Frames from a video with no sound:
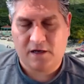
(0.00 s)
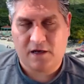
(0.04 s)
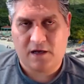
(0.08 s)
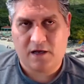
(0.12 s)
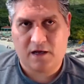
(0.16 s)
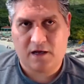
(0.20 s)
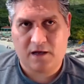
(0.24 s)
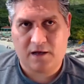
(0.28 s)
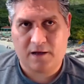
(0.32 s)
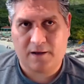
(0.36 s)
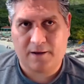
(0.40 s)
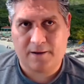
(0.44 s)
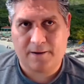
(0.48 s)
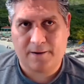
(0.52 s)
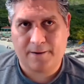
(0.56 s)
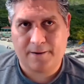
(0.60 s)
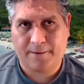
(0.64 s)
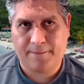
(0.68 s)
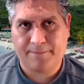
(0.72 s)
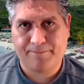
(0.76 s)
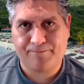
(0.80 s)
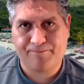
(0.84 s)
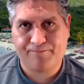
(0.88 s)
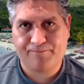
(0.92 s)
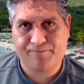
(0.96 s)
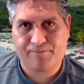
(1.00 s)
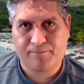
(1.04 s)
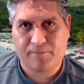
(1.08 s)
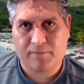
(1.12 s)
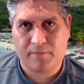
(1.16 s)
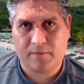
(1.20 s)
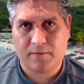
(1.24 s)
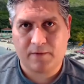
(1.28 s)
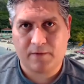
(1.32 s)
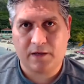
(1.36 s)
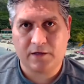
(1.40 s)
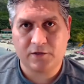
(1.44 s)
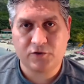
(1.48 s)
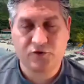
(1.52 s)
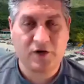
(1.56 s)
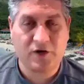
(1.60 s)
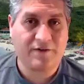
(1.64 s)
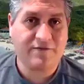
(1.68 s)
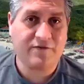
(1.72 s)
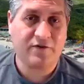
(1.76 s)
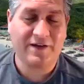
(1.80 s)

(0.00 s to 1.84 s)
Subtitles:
um, travel